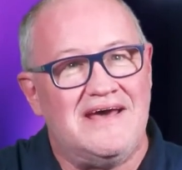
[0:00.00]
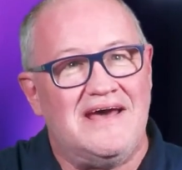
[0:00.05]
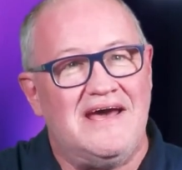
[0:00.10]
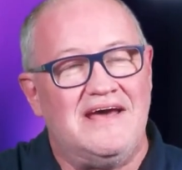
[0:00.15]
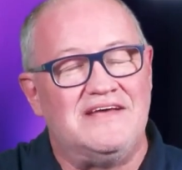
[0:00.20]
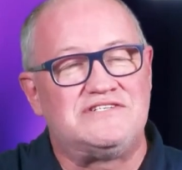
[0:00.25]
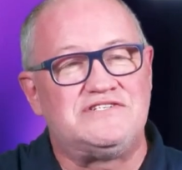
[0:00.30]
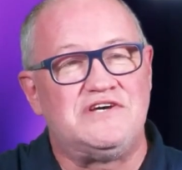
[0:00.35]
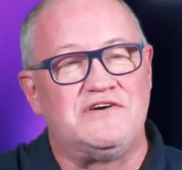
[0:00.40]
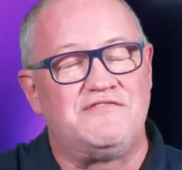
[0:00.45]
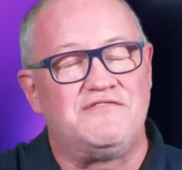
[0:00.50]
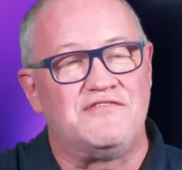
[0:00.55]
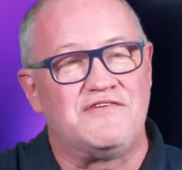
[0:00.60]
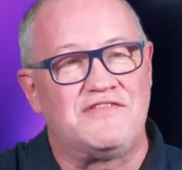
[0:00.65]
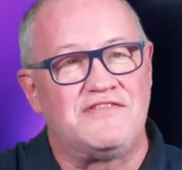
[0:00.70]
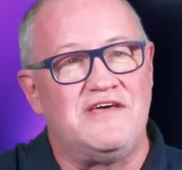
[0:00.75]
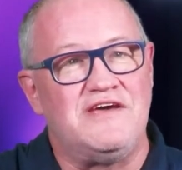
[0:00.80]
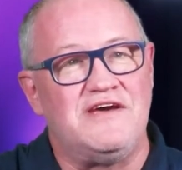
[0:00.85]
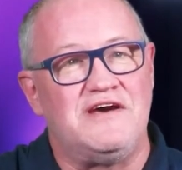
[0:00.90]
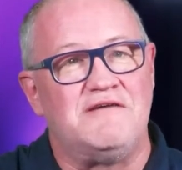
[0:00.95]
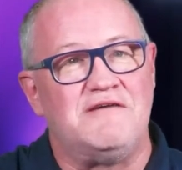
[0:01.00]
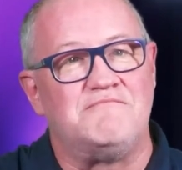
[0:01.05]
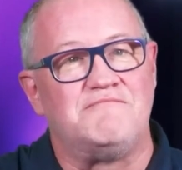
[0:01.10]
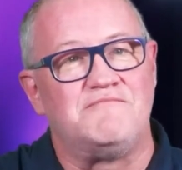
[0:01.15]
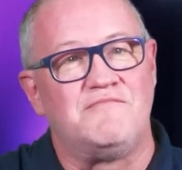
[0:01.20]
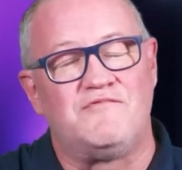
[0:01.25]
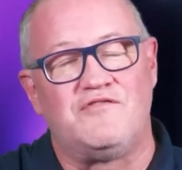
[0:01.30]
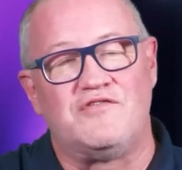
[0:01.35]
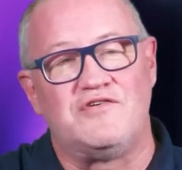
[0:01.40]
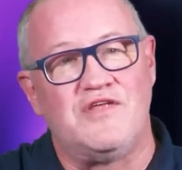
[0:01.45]
And so for
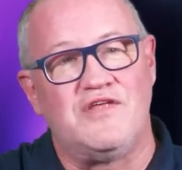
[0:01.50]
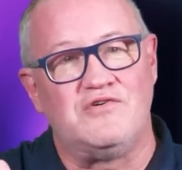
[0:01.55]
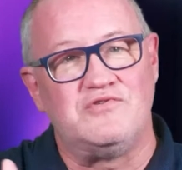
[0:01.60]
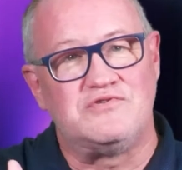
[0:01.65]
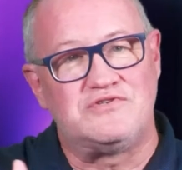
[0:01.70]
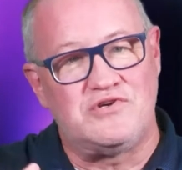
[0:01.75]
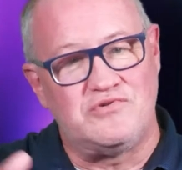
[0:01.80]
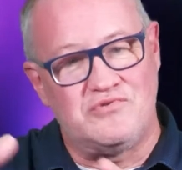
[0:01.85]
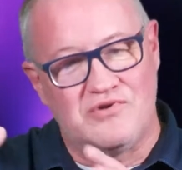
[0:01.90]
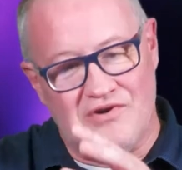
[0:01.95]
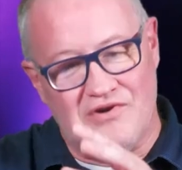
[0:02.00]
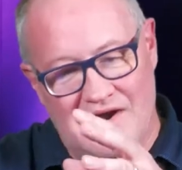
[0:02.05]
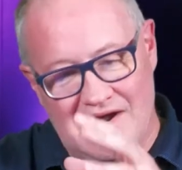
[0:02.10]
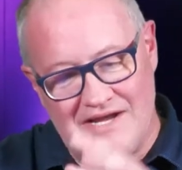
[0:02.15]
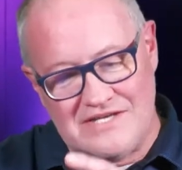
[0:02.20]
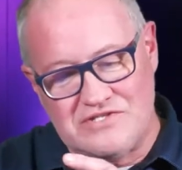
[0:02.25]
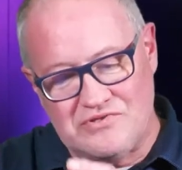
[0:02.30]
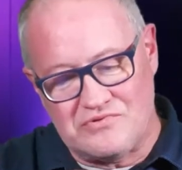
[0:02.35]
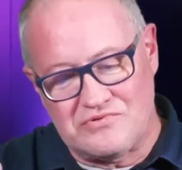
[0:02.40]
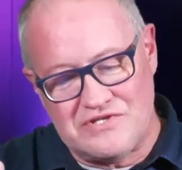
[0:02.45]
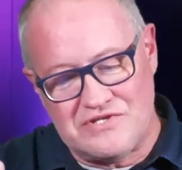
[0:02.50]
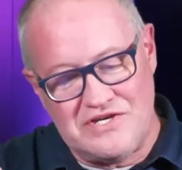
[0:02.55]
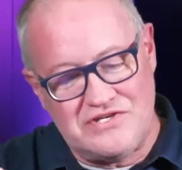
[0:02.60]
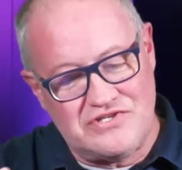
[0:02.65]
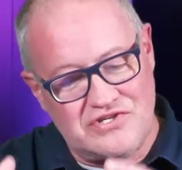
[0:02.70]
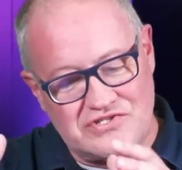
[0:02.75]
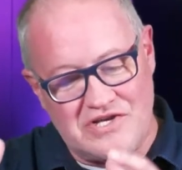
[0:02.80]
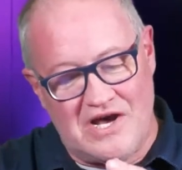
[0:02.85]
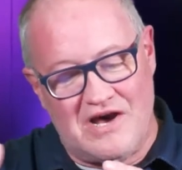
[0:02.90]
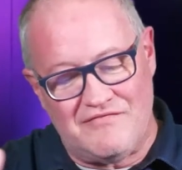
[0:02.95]
them, for those who are high school
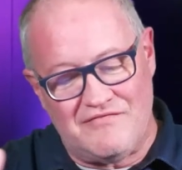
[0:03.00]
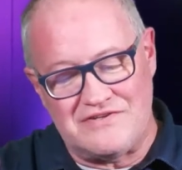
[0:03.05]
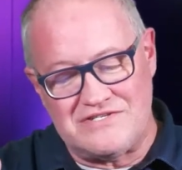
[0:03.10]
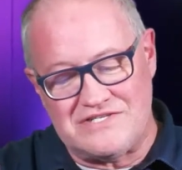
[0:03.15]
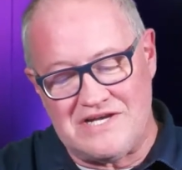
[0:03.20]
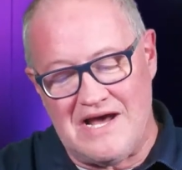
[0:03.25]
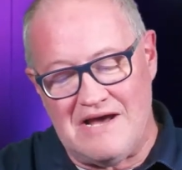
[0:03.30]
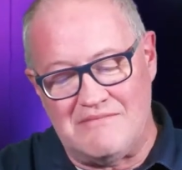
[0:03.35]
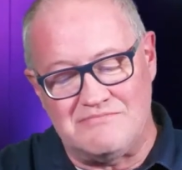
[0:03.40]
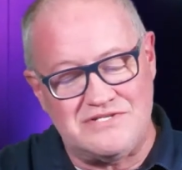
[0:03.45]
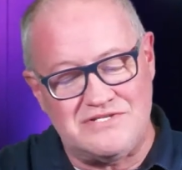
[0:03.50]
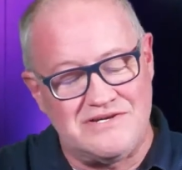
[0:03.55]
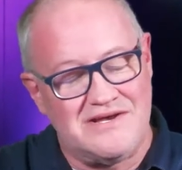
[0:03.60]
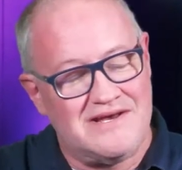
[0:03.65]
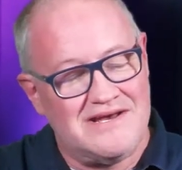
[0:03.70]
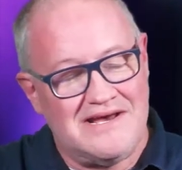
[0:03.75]
teachers, oftentimes